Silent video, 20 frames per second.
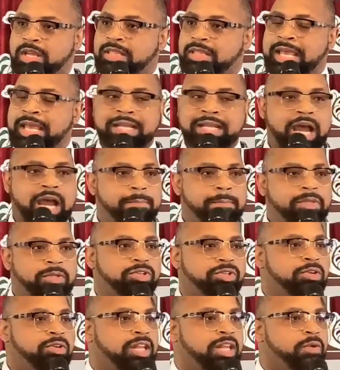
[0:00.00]
That
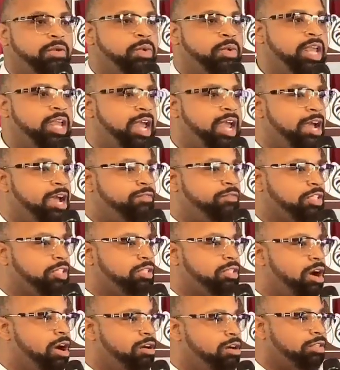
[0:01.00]
opportunity that we have
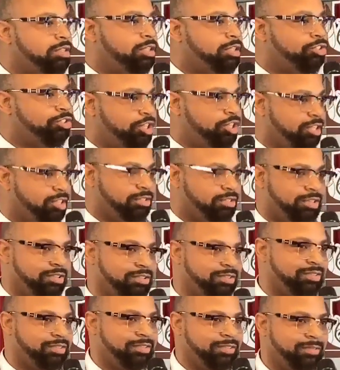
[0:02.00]
to talk to
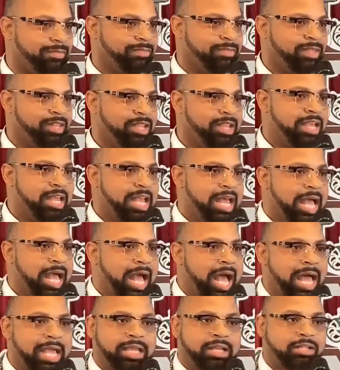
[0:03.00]
Jesus.
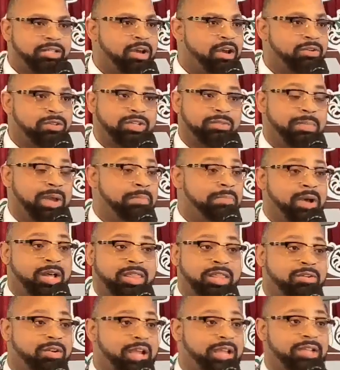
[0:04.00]
I can talk to my
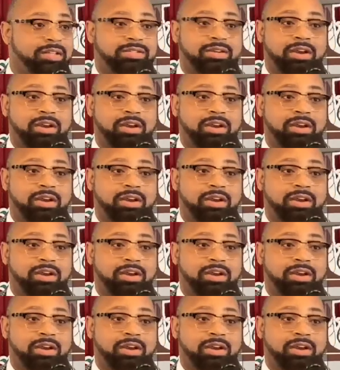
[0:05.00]
mother, I can